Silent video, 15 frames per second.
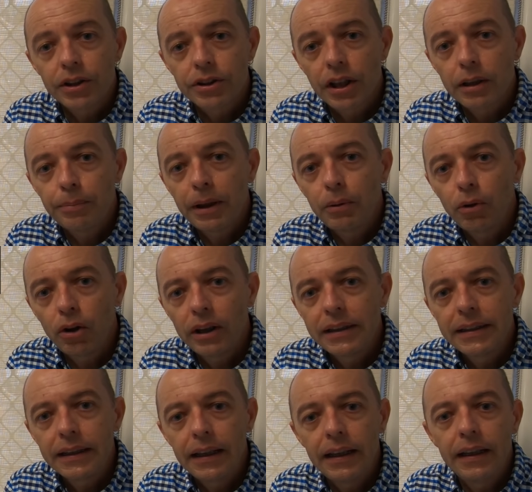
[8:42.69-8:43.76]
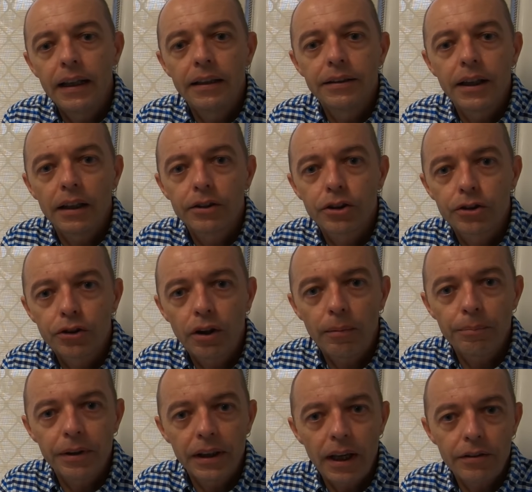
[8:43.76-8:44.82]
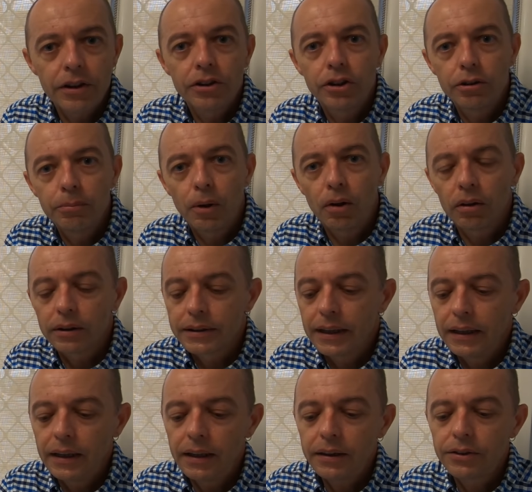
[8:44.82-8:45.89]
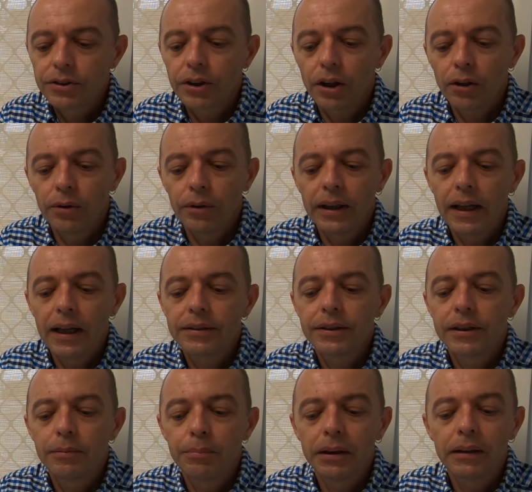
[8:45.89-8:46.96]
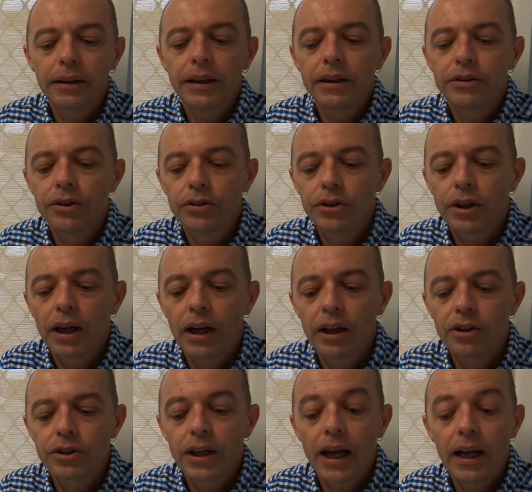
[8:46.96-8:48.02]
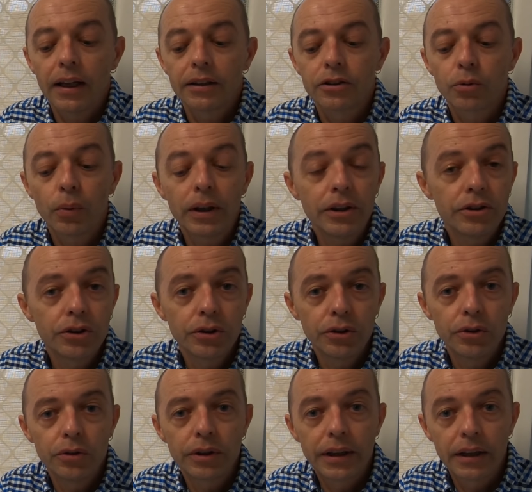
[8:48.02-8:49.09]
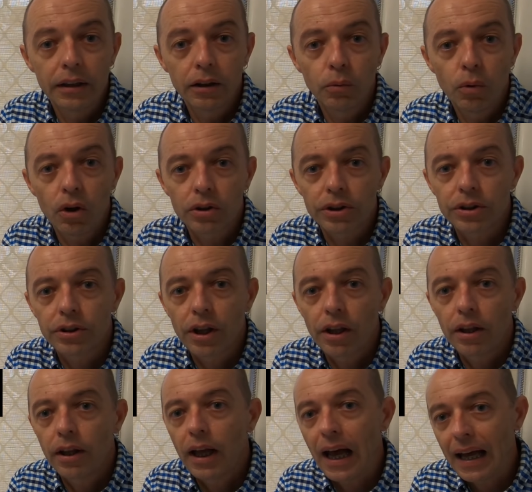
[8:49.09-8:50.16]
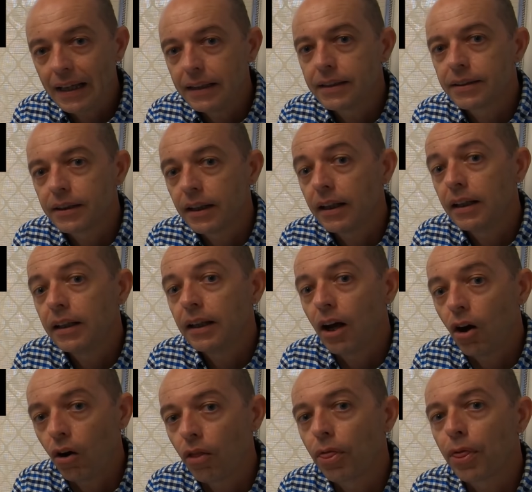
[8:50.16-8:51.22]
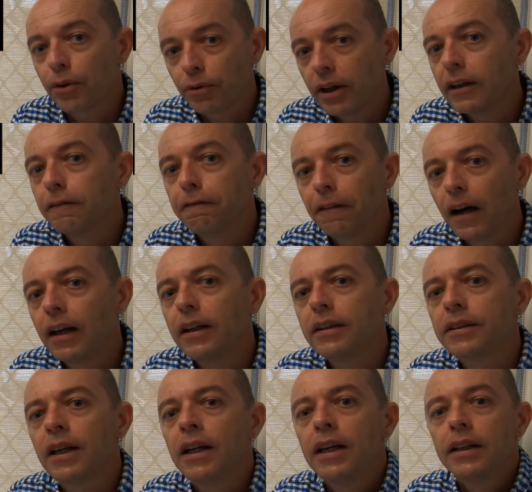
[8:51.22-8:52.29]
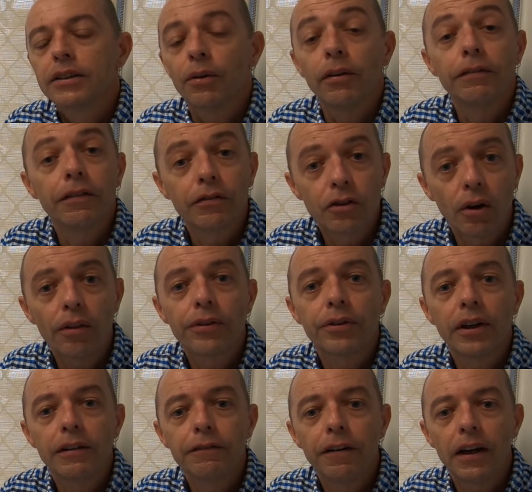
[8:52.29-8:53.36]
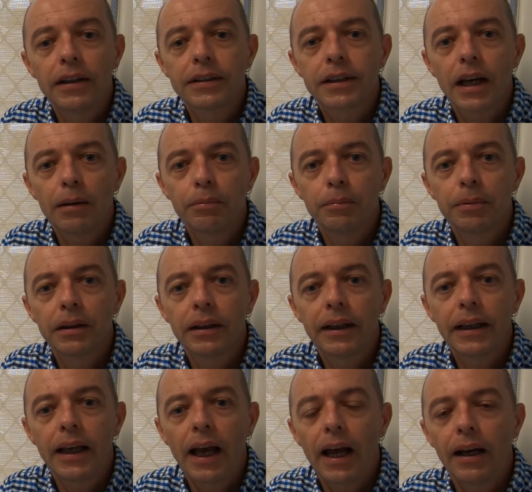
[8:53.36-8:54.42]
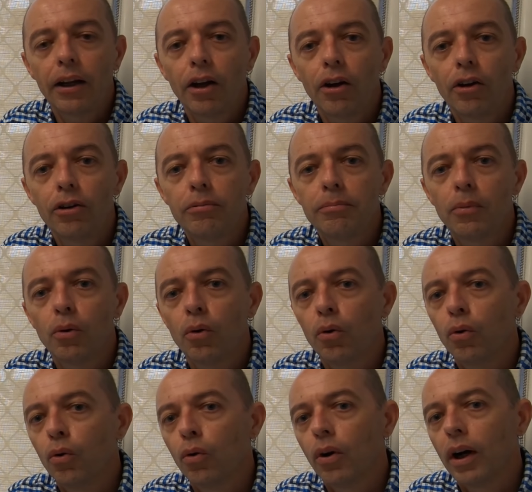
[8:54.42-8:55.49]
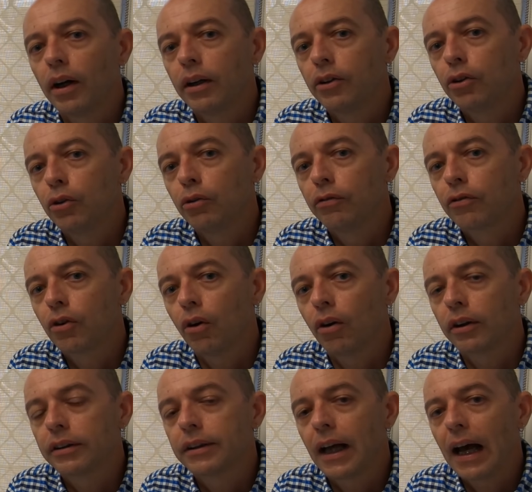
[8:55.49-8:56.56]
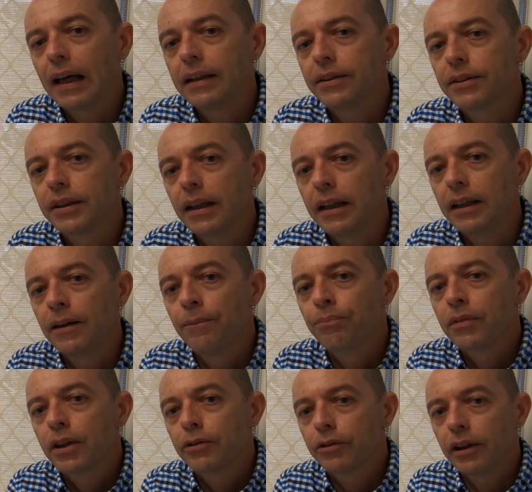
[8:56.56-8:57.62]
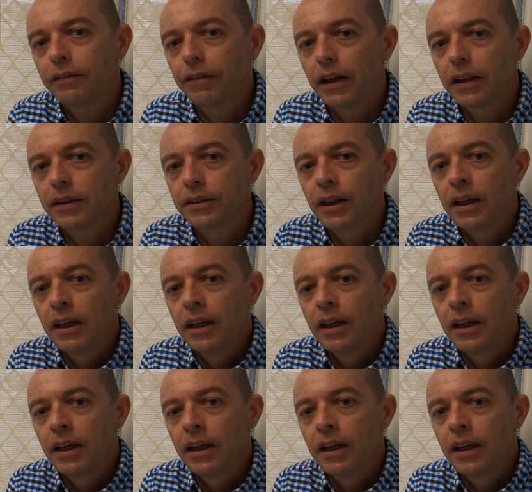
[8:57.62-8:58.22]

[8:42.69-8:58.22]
so the BYD does trump the other two models here, so it has the ability to charge at 22 kilowatts AC on 3-phase. So if you've got 3-phase capability at home or you've got AC 3-phase